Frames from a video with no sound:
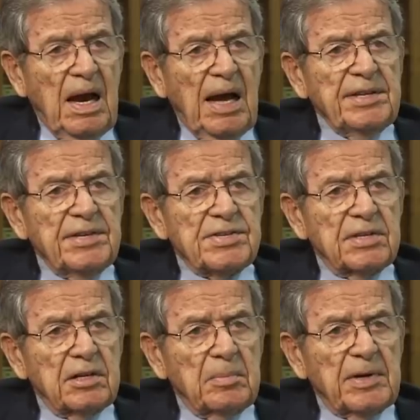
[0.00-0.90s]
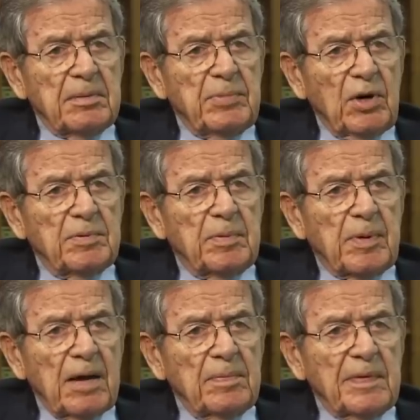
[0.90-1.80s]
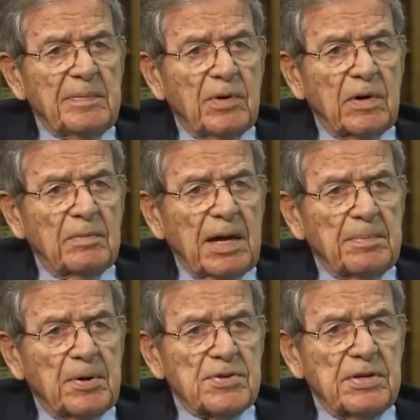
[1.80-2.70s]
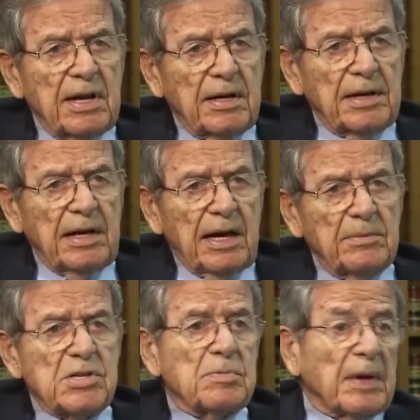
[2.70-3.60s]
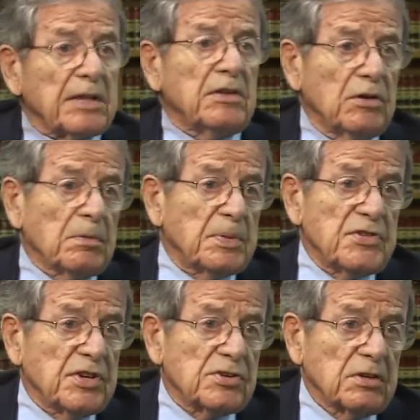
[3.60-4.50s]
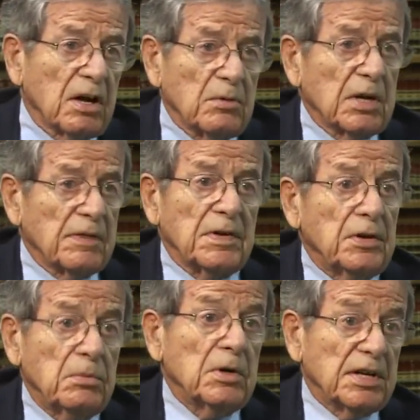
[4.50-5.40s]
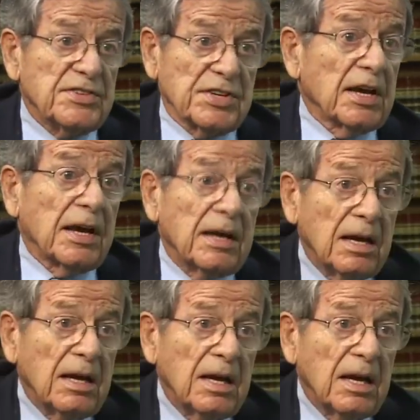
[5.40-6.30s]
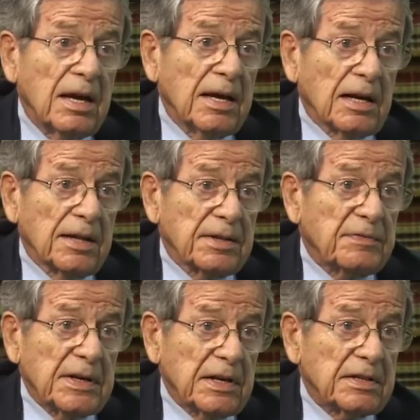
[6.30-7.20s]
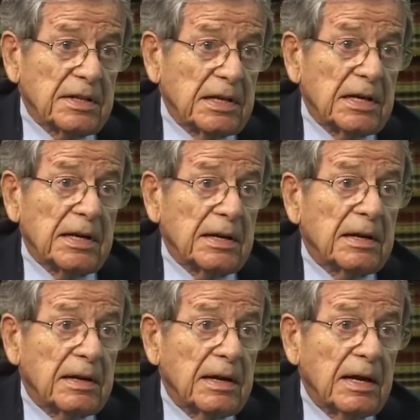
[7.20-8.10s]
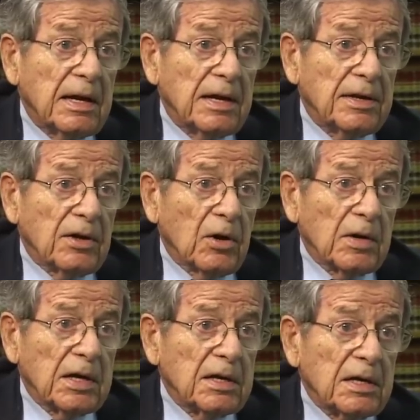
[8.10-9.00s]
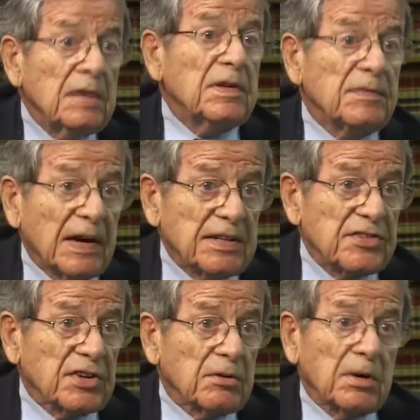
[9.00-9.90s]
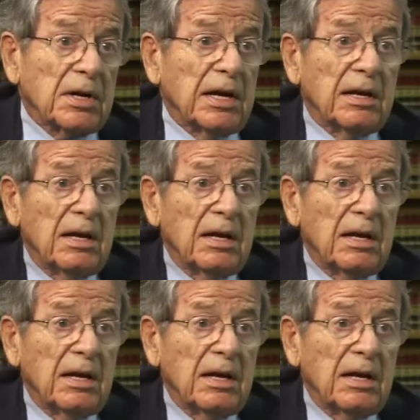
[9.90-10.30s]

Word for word: I think it's a little bit of both, but probably more on my personality. I respect your position on whatever you want to say, and I'll defend it to the end, you know, even if I disagree.